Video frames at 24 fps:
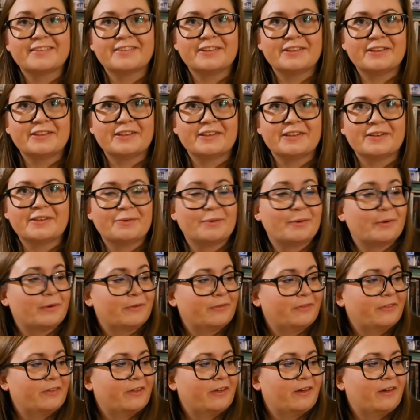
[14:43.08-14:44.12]
the
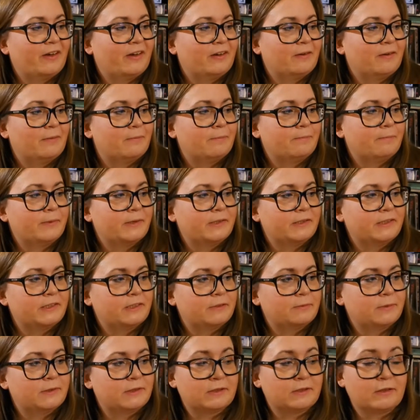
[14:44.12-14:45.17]
author
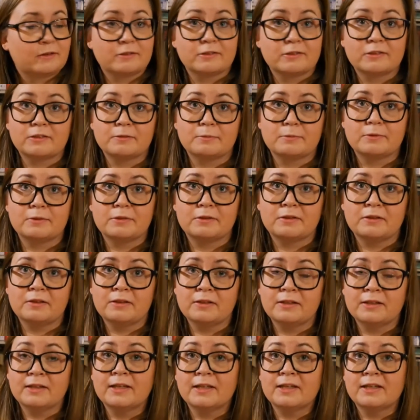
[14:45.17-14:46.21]
Benjamin Constable.
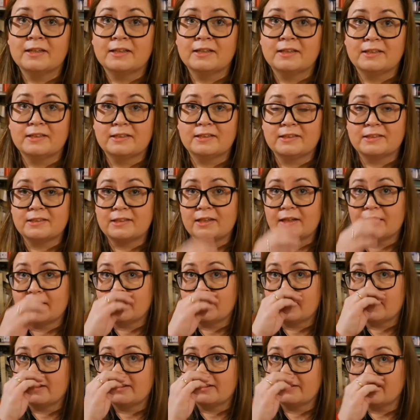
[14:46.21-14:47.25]
He's
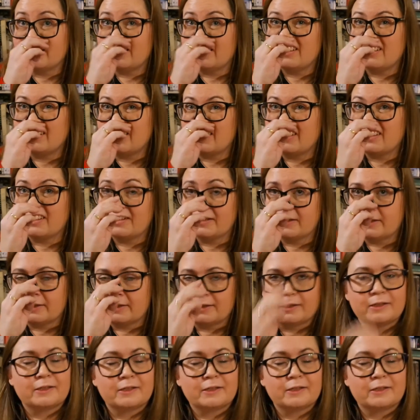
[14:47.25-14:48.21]
um, a